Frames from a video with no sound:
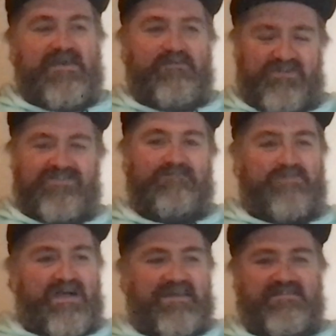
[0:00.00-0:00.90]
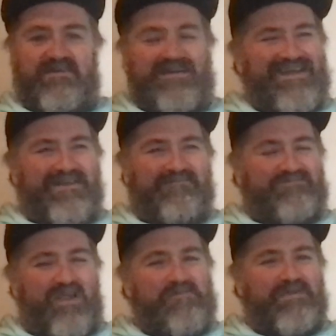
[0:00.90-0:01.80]
which implied that
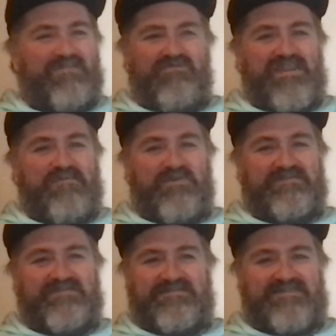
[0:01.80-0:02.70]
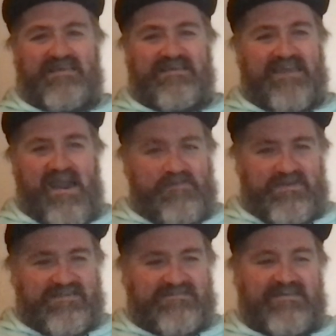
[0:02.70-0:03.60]
nobody really wanted to take
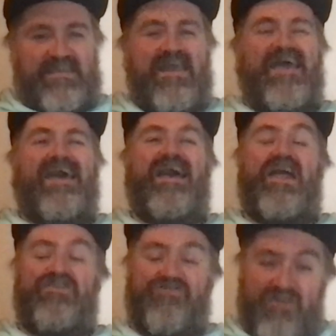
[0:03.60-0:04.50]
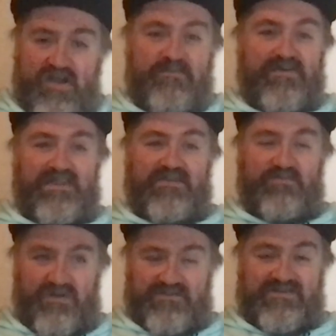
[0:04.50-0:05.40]
accountability and nobody
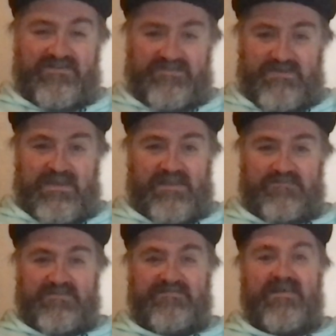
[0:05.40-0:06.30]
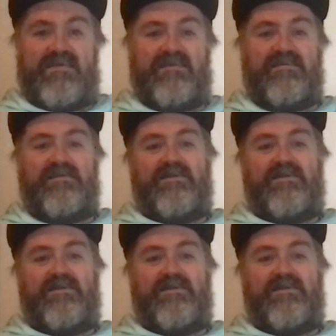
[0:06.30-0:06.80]
wanted to make a mistake.